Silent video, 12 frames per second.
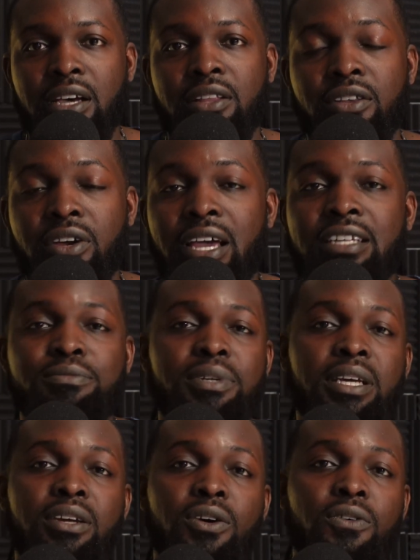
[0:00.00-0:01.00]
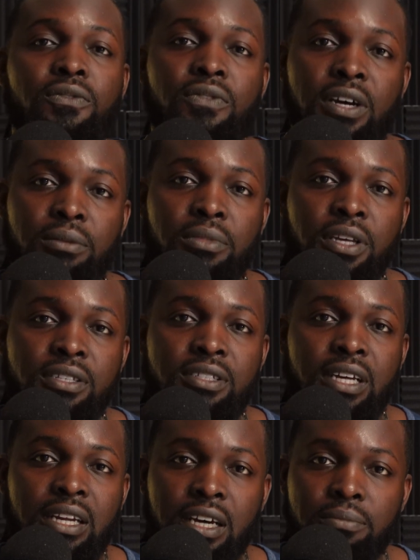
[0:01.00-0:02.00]
There has been a GoFundMe
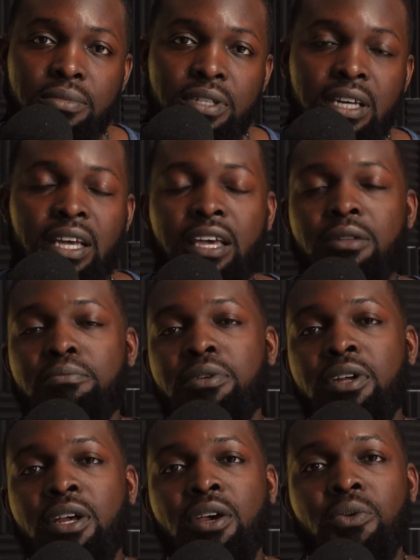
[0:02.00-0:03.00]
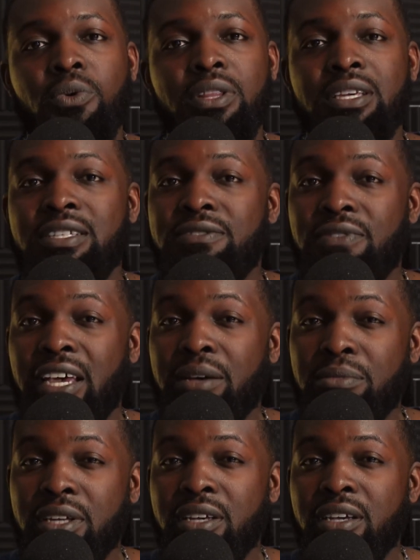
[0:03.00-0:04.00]
set up to help with his
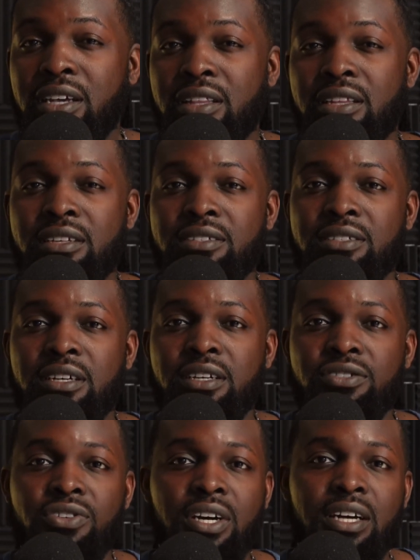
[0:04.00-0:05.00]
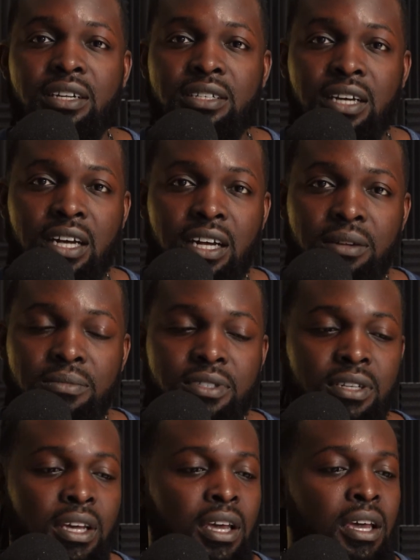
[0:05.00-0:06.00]
family in this trying times.